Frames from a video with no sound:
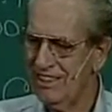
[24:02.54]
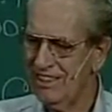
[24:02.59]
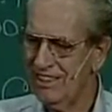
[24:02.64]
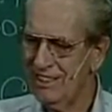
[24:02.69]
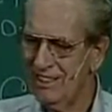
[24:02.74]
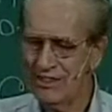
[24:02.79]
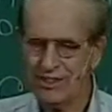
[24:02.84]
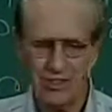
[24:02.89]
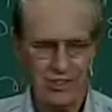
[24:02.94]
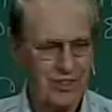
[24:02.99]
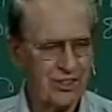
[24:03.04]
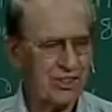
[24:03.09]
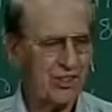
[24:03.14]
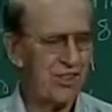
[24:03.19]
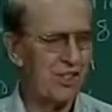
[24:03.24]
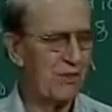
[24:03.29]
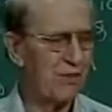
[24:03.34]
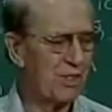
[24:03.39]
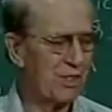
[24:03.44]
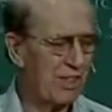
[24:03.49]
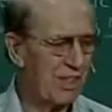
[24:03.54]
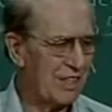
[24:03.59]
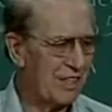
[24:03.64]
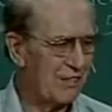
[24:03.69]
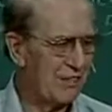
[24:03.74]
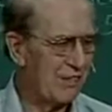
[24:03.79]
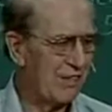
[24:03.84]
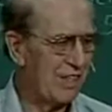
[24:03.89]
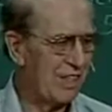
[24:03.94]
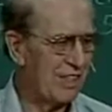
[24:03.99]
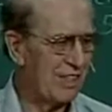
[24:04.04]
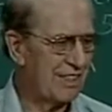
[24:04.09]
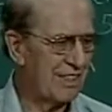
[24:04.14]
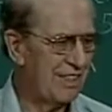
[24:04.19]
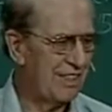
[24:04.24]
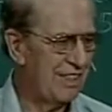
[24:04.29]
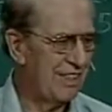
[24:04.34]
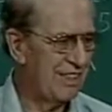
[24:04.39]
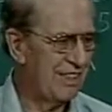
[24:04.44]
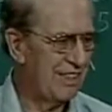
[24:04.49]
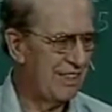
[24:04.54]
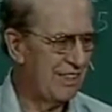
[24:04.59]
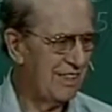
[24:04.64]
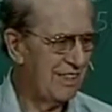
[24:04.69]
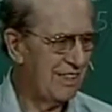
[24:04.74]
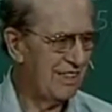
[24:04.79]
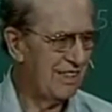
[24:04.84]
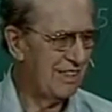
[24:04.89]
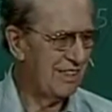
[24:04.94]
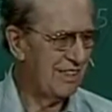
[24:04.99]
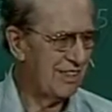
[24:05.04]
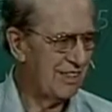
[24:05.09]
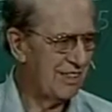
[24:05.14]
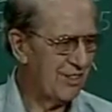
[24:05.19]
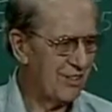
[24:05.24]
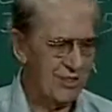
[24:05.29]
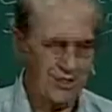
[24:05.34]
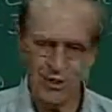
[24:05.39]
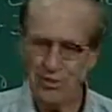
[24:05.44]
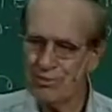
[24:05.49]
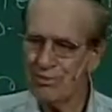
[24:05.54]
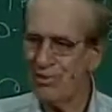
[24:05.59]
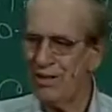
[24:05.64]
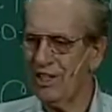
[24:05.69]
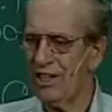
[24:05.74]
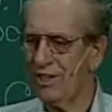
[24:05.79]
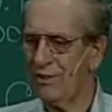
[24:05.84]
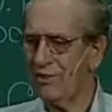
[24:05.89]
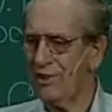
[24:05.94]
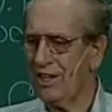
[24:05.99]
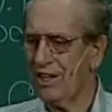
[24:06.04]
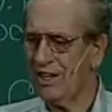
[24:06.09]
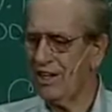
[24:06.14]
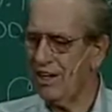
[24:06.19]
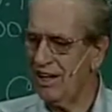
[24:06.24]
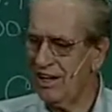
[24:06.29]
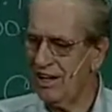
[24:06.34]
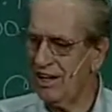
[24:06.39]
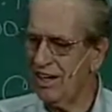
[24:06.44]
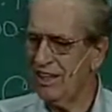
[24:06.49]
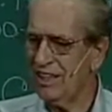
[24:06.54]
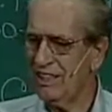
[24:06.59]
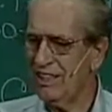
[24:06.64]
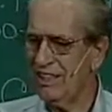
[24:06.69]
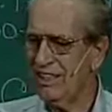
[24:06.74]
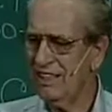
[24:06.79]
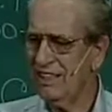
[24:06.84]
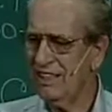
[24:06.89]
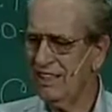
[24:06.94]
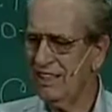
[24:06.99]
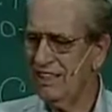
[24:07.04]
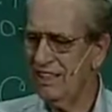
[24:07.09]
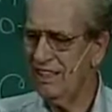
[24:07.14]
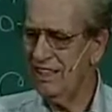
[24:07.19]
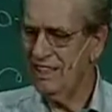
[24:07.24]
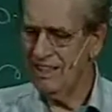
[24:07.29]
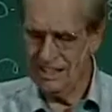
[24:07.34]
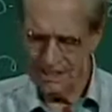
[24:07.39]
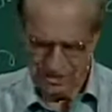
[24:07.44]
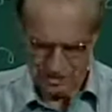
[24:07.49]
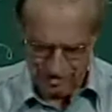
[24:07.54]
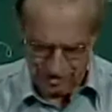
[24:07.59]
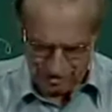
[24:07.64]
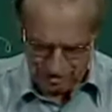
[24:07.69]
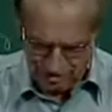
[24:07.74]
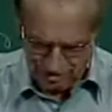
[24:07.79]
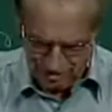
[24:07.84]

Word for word: it's just coming like a flood. So don't blame God. And so